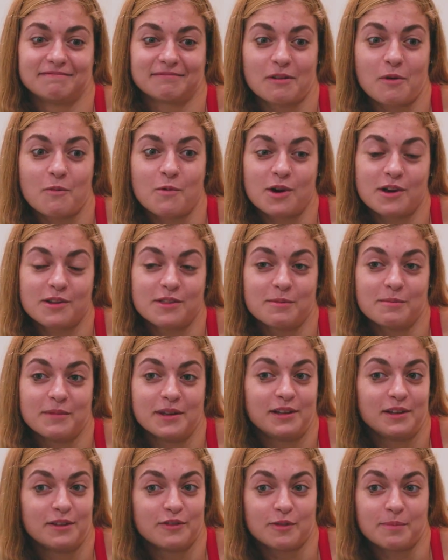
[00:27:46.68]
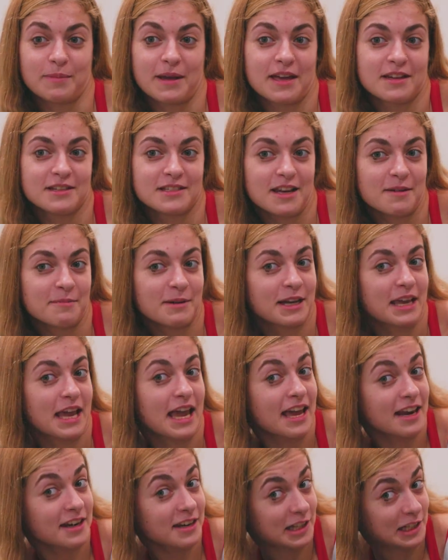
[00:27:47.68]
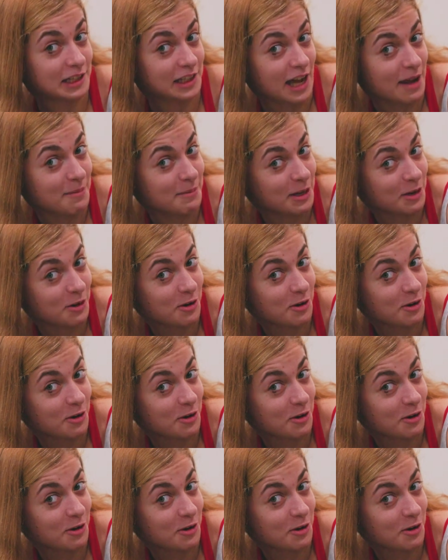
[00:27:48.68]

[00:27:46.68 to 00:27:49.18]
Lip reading: we're in the middle of a pandemic and a climate